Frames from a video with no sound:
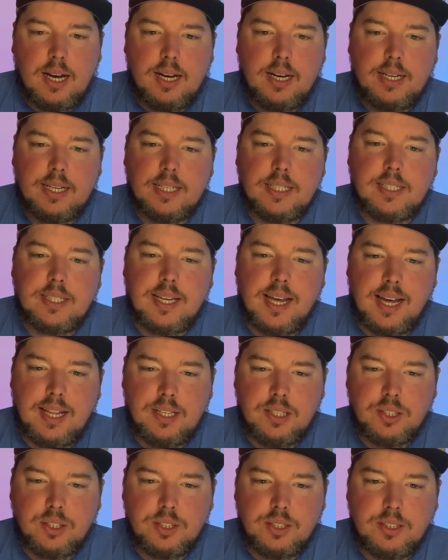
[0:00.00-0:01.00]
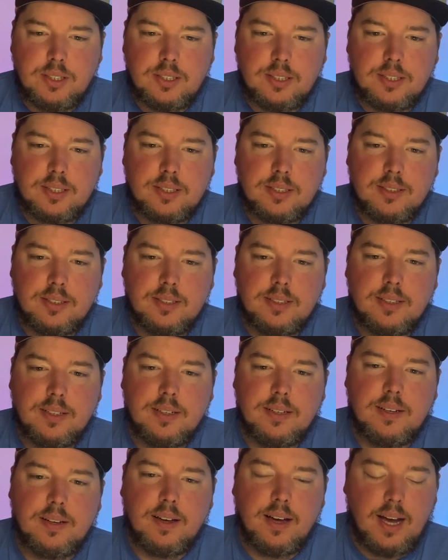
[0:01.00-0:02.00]
Intelligence,
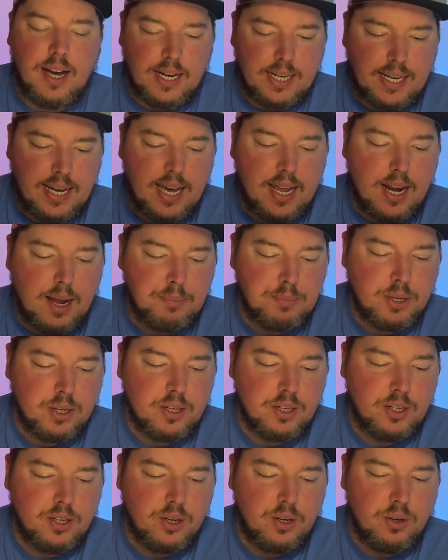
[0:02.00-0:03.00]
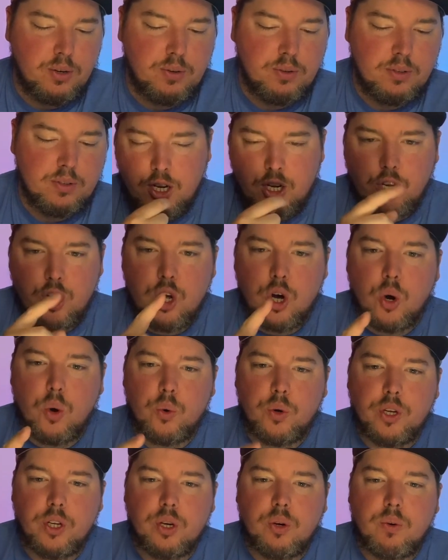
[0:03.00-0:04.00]
Again, I'm going to go... No,
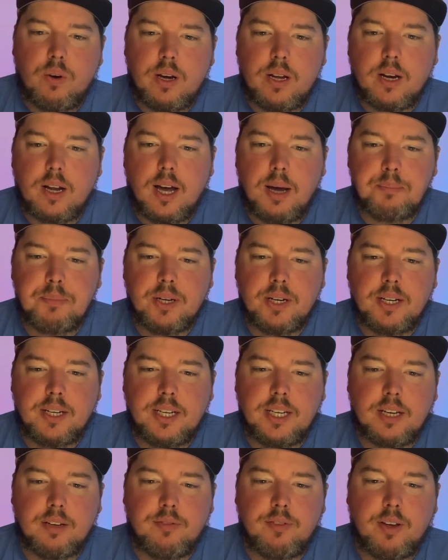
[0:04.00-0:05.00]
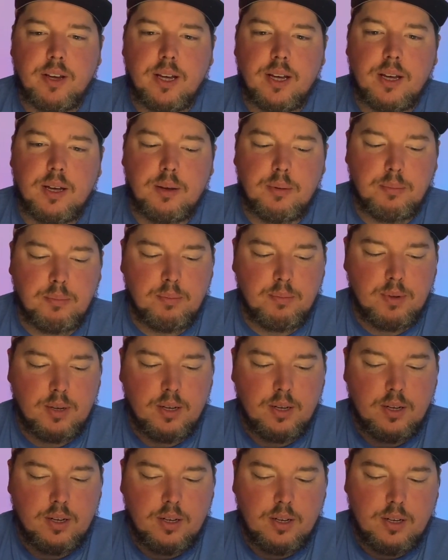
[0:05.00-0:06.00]
you know what? I'm going to give him
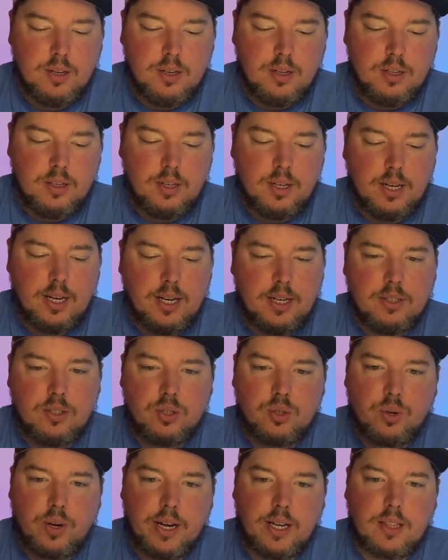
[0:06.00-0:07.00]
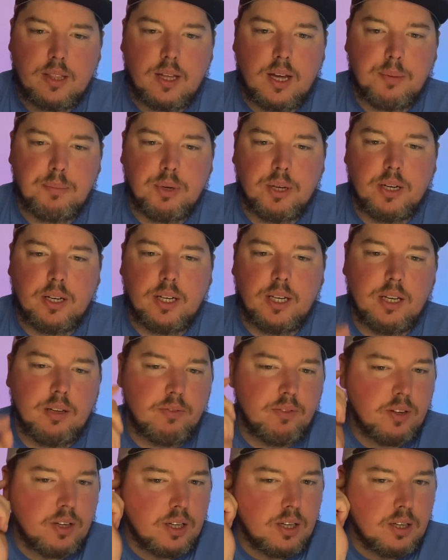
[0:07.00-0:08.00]
strength. I'm going to give
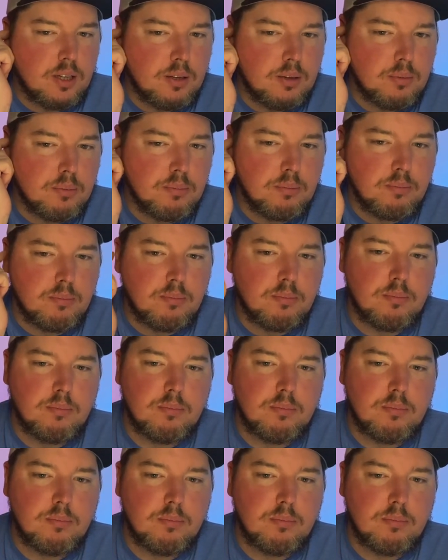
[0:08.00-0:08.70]
him...